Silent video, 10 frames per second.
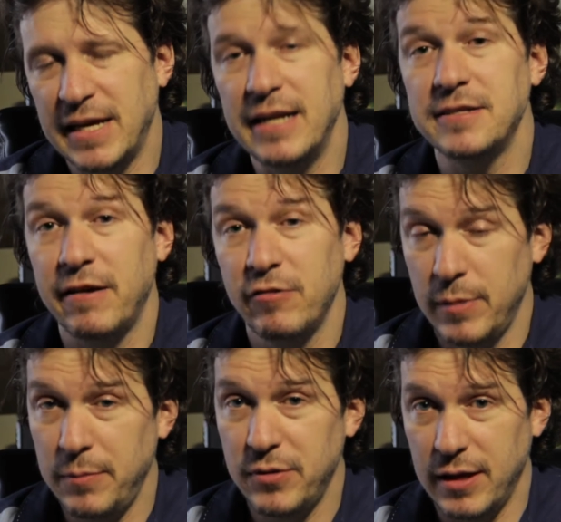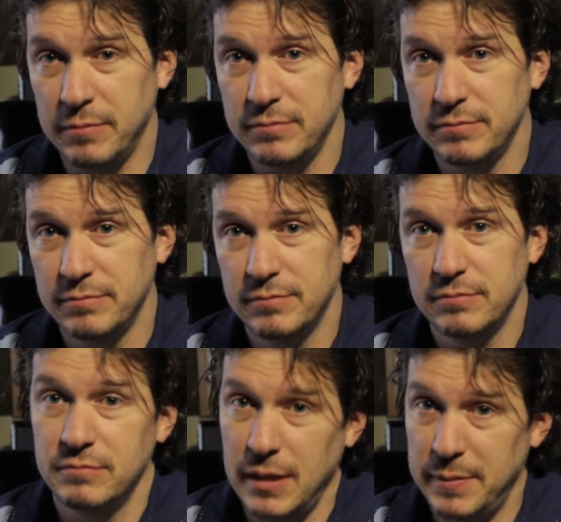And as I remember them,
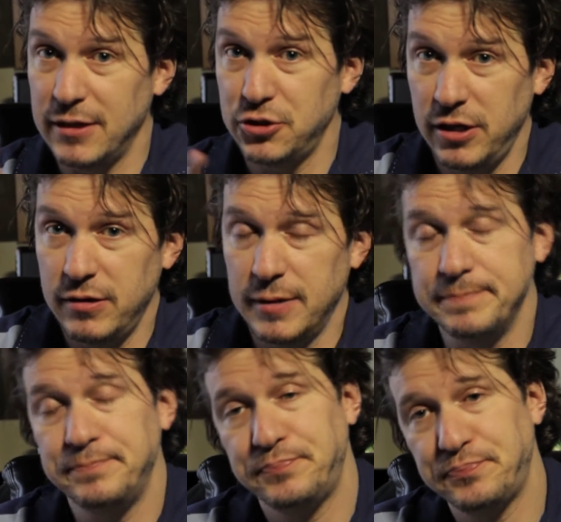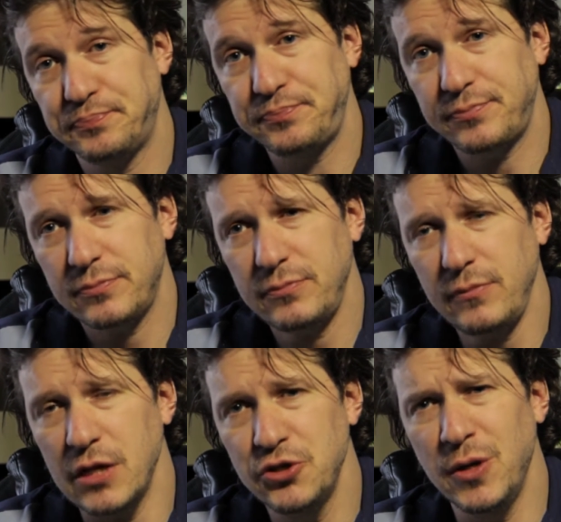maybe I'll share them.
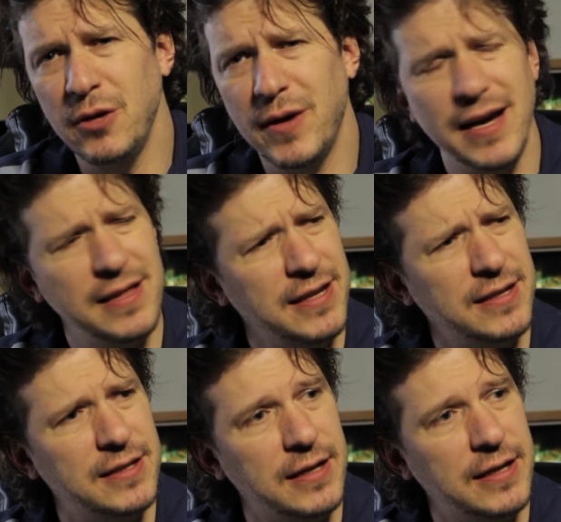So anyway, I think